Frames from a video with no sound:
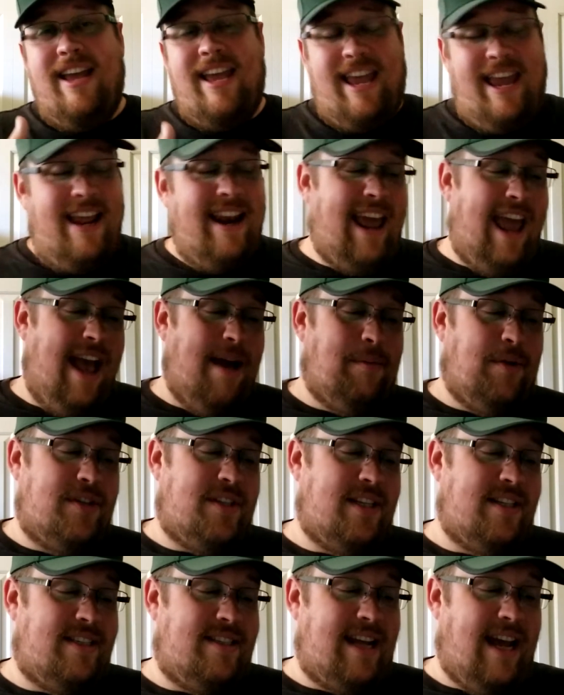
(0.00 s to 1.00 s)
in
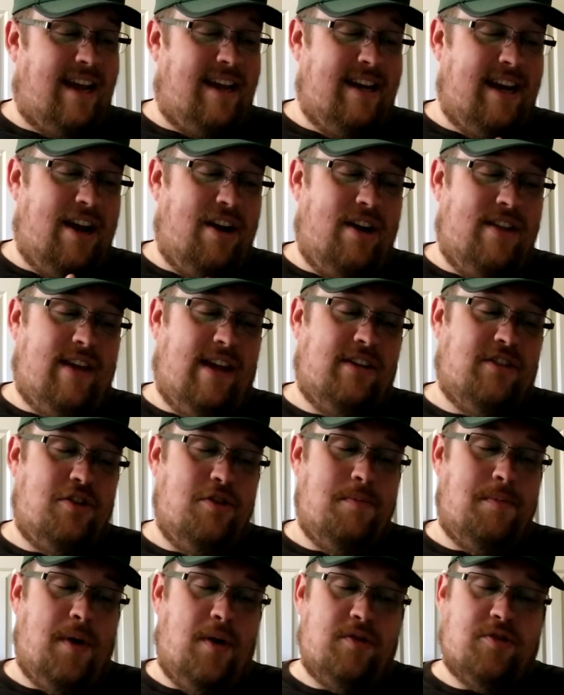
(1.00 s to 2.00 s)
Hamilton's secondary, they
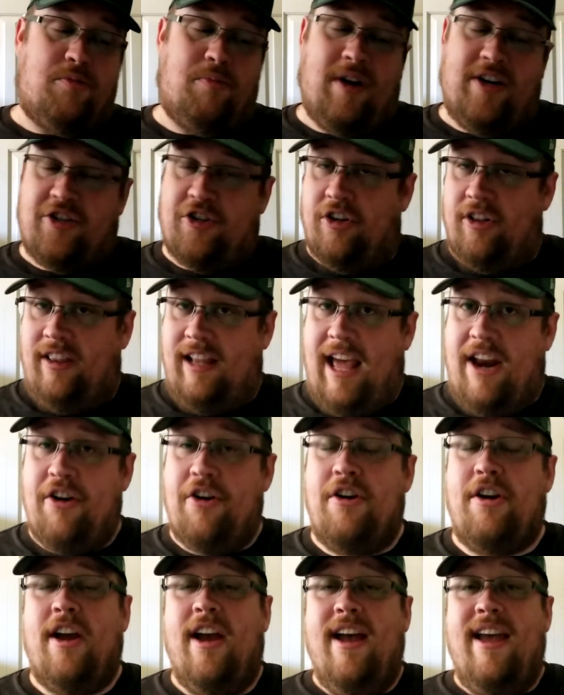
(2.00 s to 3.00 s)
do boast Richard
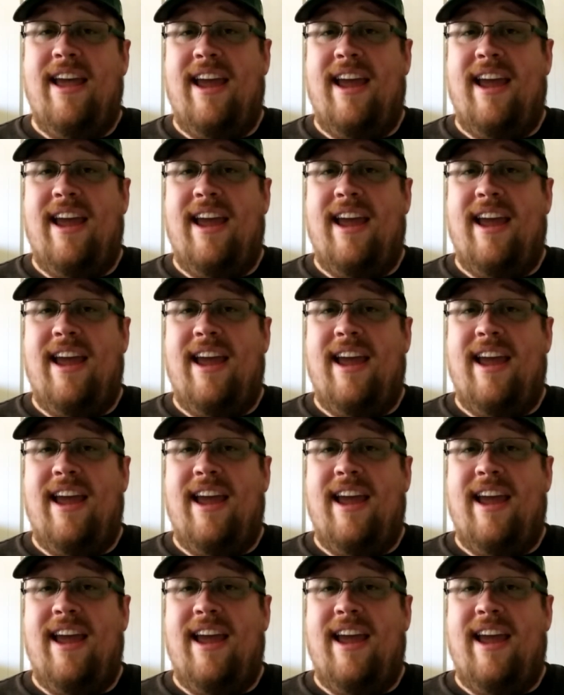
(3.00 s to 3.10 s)
Leonard.